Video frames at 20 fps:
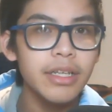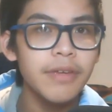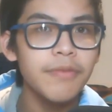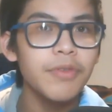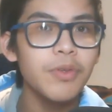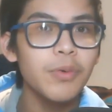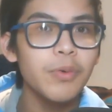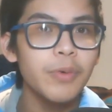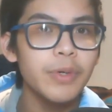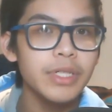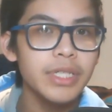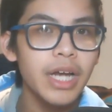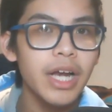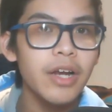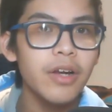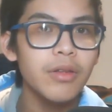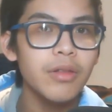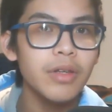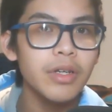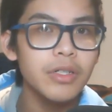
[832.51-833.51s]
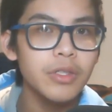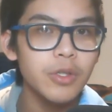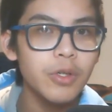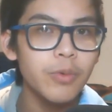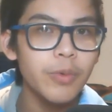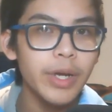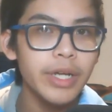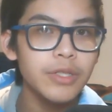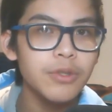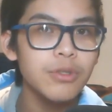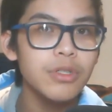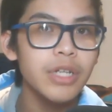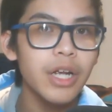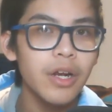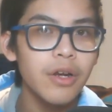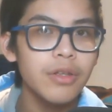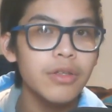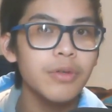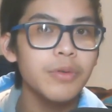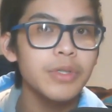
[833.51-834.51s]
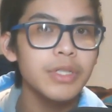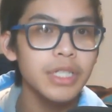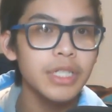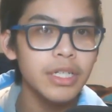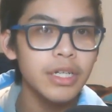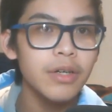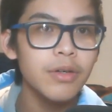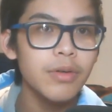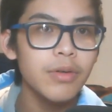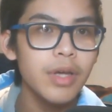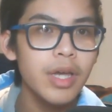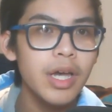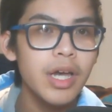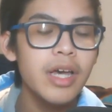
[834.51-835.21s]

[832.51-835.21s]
if you retire Lacerate Rex with Terra the Rezino,